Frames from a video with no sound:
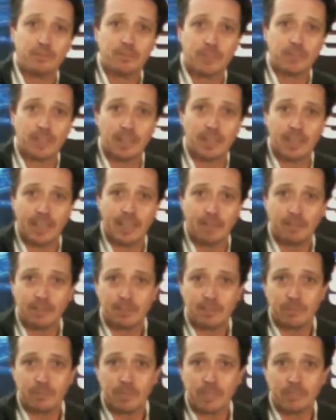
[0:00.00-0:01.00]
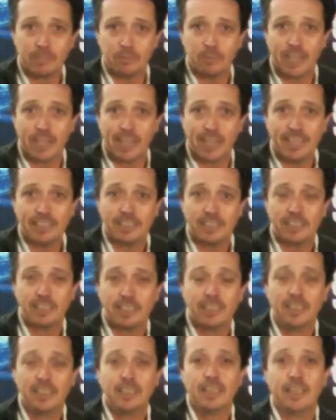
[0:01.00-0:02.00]
We're going to have a special guest.
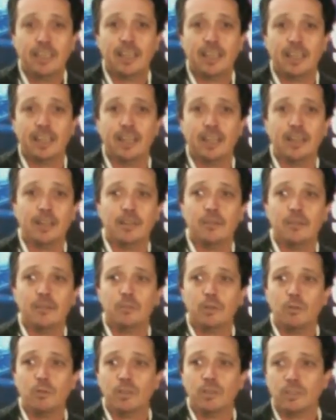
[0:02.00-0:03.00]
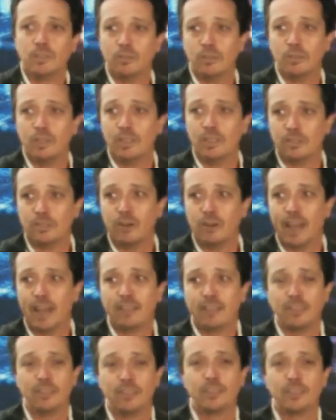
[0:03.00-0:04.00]
Uh, we want to
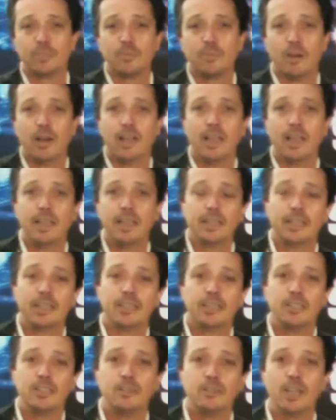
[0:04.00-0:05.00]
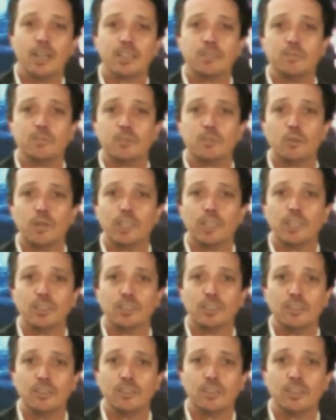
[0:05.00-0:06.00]
interact, inspire, get you to ask some
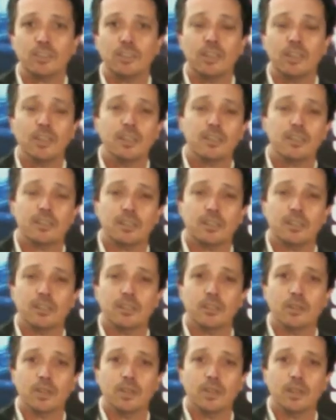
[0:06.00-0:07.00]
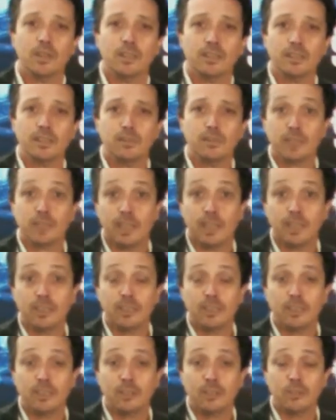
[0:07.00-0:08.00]
questions. So uh, don't forget your
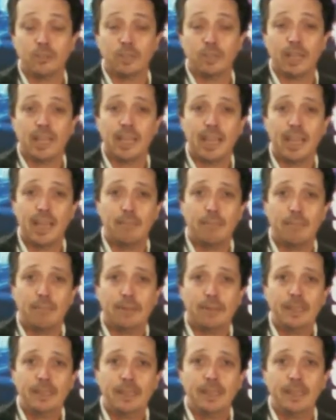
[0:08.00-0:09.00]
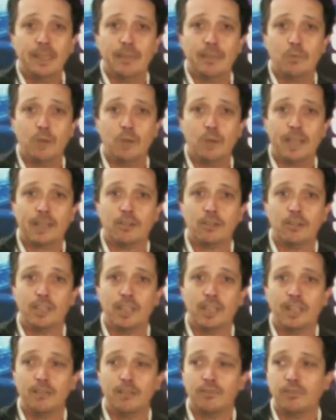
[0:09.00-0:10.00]
Q&A app and whack on your
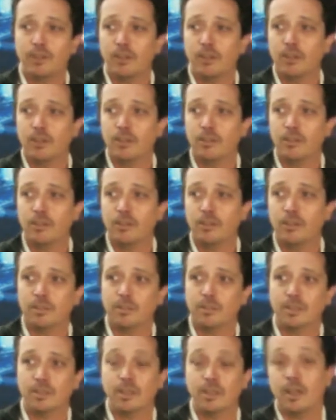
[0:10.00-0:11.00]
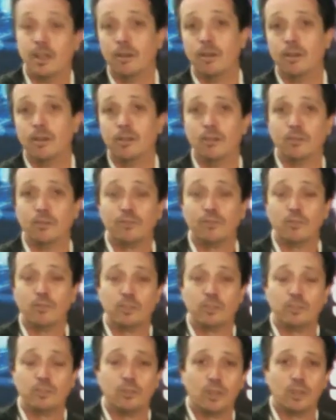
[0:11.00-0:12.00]
headphones and uh, look forward
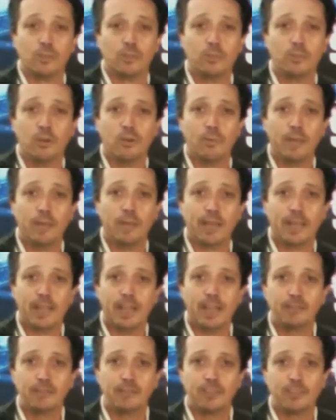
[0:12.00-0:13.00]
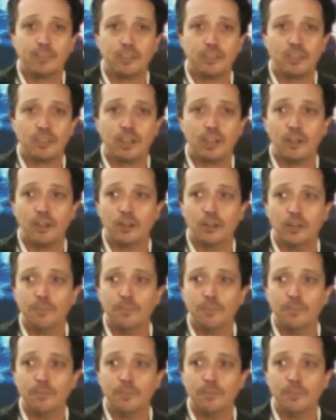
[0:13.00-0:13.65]
to talking more about it after the show.